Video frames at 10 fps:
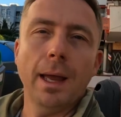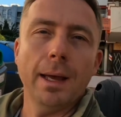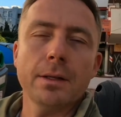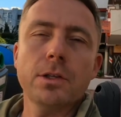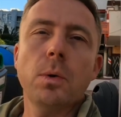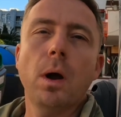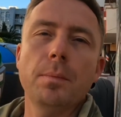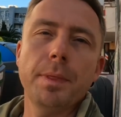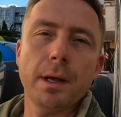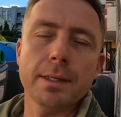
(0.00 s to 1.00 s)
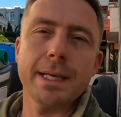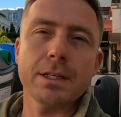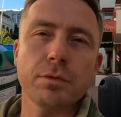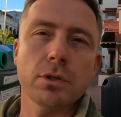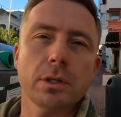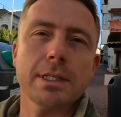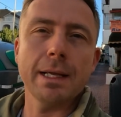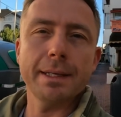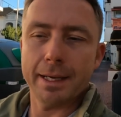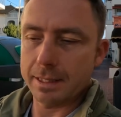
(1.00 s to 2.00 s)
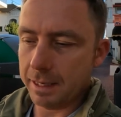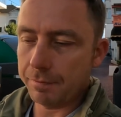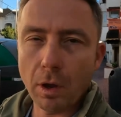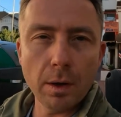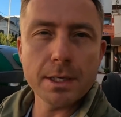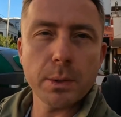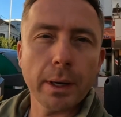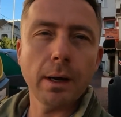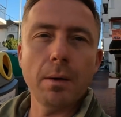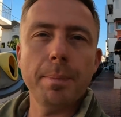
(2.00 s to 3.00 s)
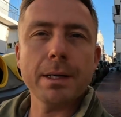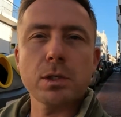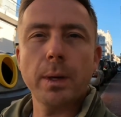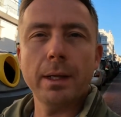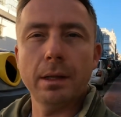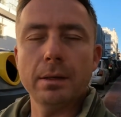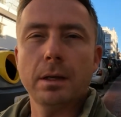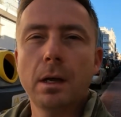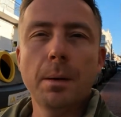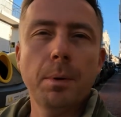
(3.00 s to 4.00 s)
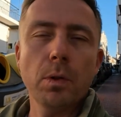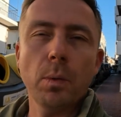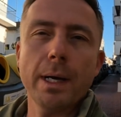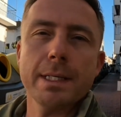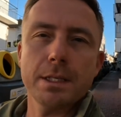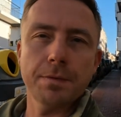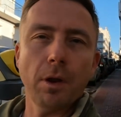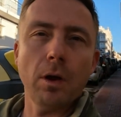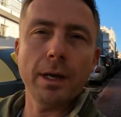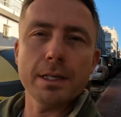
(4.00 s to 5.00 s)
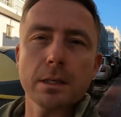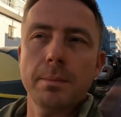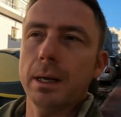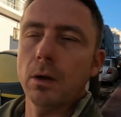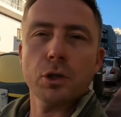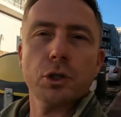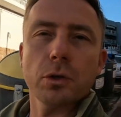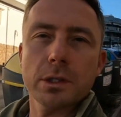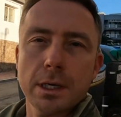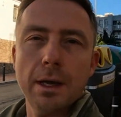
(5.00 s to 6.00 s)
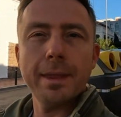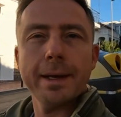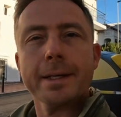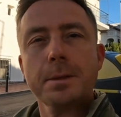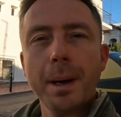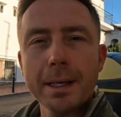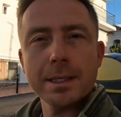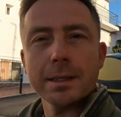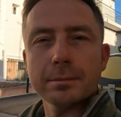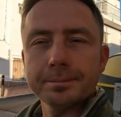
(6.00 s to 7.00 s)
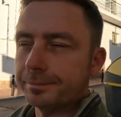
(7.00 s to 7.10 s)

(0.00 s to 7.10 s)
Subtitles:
And I do hope the test results are negative, not only so I can go back to England, but otherwise this vlog is going to be a lot shorter than I expected.